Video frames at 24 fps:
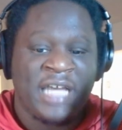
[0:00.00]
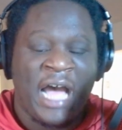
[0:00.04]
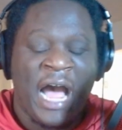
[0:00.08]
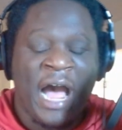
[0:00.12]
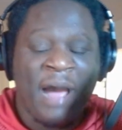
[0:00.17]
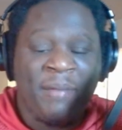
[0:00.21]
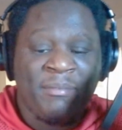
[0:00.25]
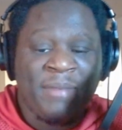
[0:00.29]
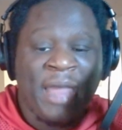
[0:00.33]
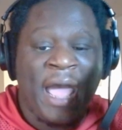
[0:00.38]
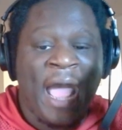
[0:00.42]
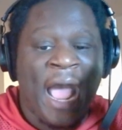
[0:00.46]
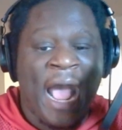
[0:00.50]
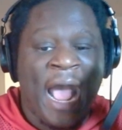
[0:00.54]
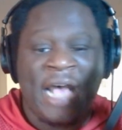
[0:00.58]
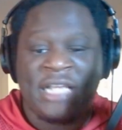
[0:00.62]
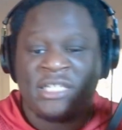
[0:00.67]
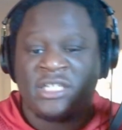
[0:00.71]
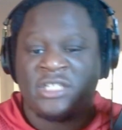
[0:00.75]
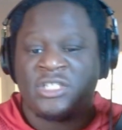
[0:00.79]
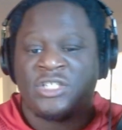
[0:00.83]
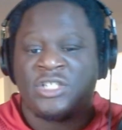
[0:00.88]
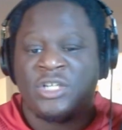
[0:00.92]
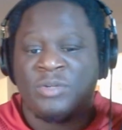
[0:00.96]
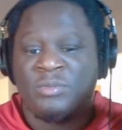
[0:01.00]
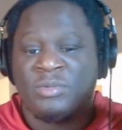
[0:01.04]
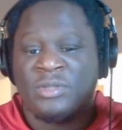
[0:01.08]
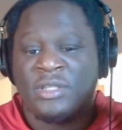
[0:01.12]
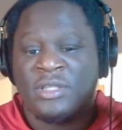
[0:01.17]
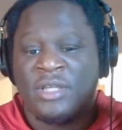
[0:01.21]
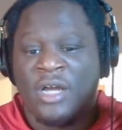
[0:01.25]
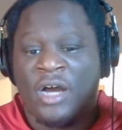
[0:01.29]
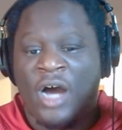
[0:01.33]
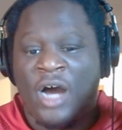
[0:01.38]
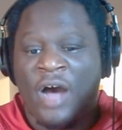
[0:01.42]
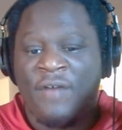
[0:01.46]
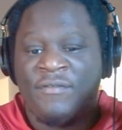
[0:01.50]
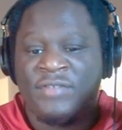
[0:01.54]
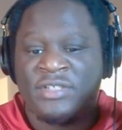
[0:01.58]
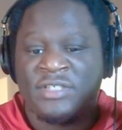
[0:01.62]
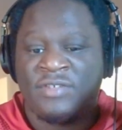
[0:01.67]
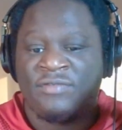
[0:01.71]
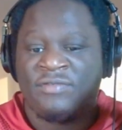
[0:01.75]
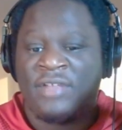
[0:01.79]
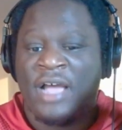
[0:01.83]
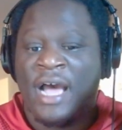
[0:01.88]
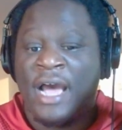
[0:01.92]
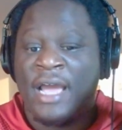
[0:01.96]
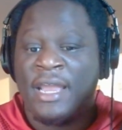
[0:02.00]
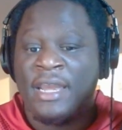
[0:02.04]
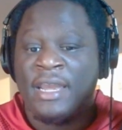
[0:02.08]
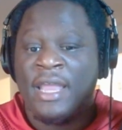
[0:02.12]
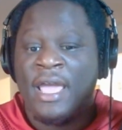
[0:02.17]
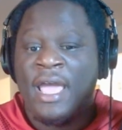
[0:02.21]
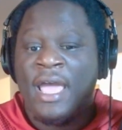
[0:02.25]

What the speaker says: I'm not as concerned with the offensive line.